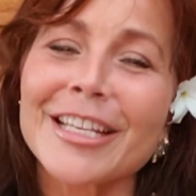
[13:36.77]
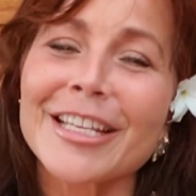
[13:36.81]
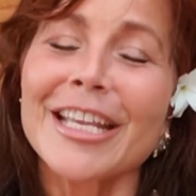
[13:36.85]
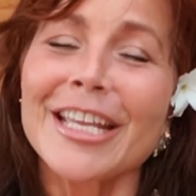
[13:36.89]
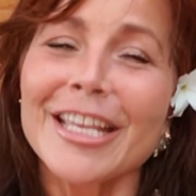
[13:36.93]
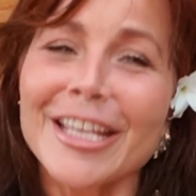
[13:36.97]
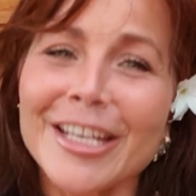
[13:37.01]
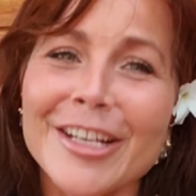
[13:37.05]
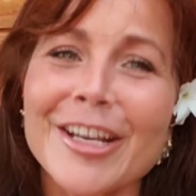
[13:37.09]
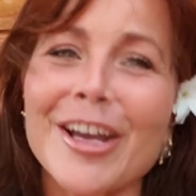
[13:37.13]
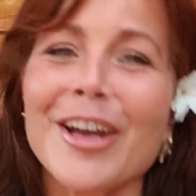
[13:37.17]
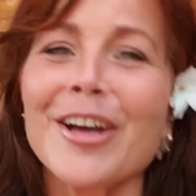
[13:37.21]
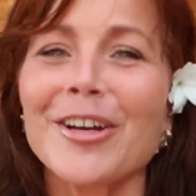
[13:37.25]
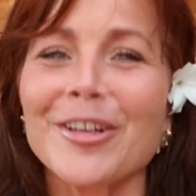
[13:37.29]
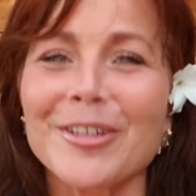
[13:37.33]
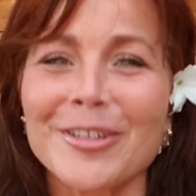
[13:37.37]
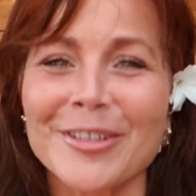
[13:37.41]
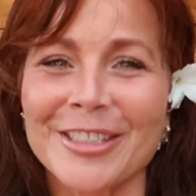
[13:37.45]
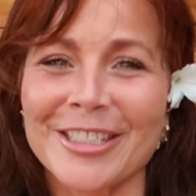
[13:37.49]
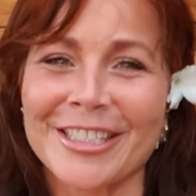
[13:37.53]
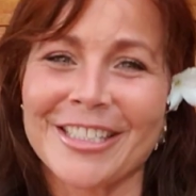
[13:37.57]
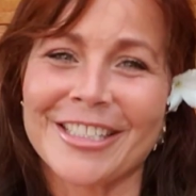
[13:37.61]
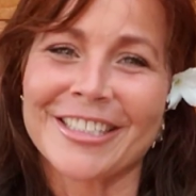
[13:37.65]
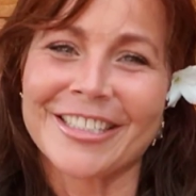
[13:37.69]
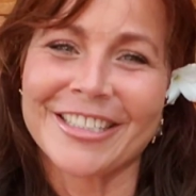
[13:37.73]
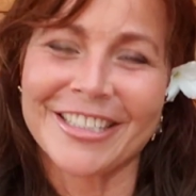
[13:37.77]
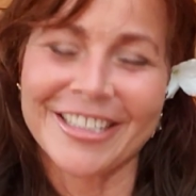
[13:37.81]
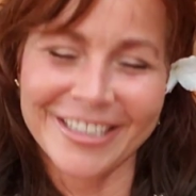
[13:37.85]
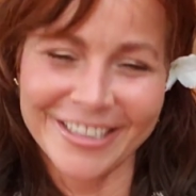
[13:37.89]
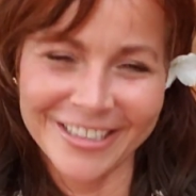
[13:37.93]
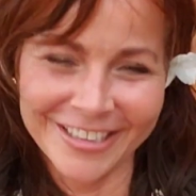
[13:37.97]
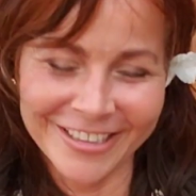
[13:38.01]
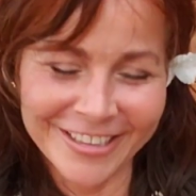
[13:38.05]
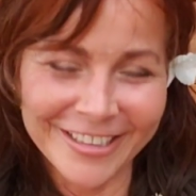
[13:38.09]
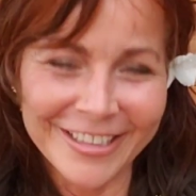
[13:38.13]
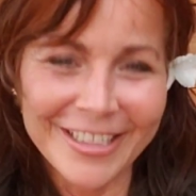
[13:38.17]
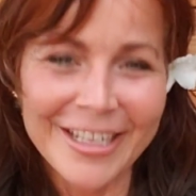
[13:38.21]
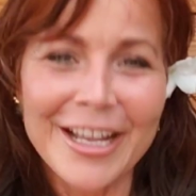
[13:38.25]
egos
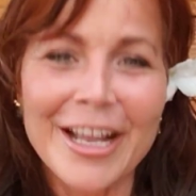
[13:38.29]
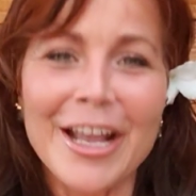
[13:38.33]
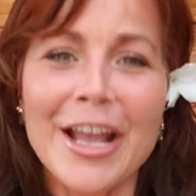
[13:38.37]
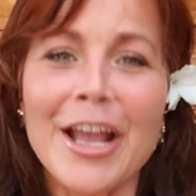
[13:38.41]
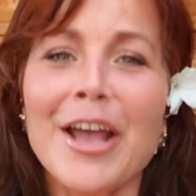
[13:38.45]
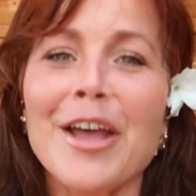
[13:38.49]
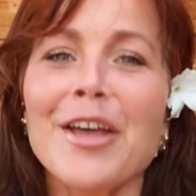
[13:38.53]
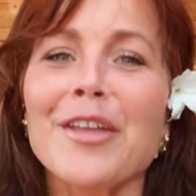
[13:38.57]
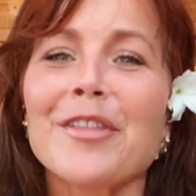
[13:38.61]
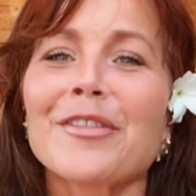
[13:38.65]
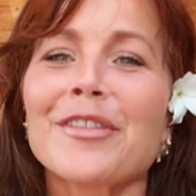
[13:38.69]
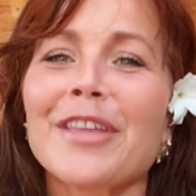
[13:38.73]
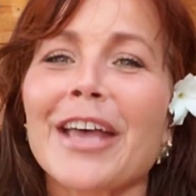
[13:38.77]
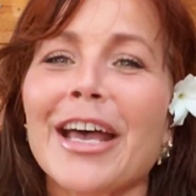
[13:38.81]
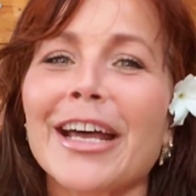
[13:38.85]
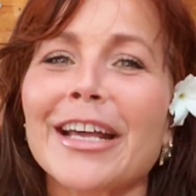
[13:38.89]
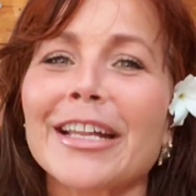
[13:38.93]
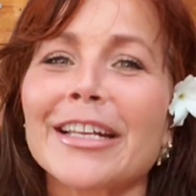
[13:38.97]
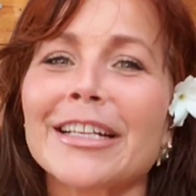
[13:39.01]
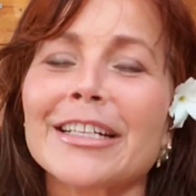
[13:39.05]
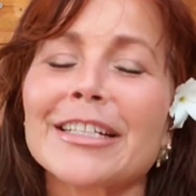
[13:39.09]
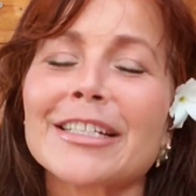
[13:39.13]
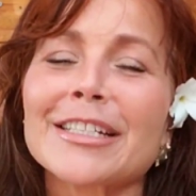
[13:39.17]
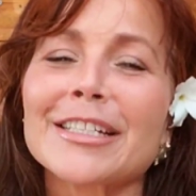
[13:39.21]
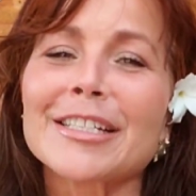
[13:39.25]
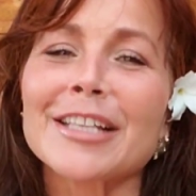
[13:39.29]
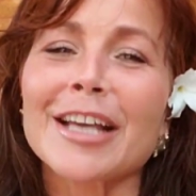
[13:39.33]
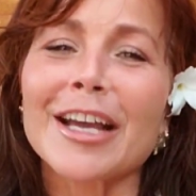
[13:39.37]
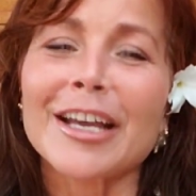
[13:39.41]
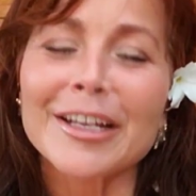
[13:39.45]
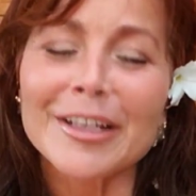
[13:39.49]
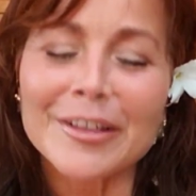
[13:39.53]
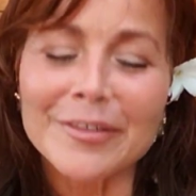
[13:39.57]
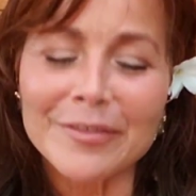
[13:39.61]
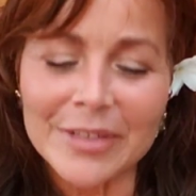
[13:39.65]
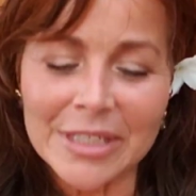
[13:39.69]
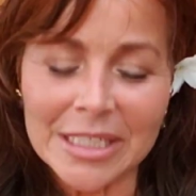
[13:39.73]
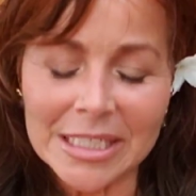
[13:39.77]
that
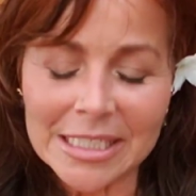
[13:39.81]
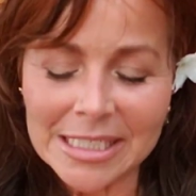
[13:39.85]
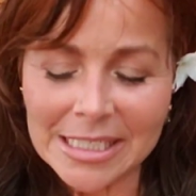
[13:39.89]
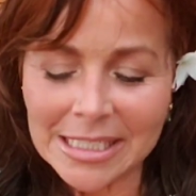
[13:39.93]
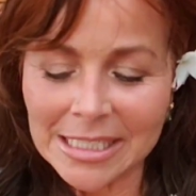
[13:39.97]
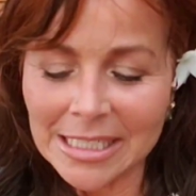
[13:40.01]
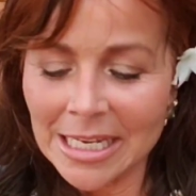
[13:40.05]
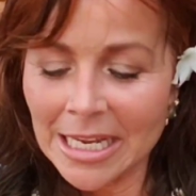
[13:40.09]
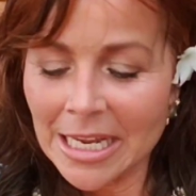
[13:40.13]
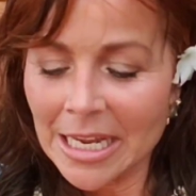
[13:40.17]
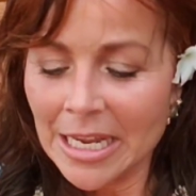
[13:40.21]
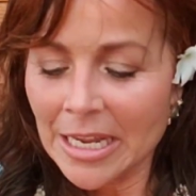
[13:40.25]
inside of us.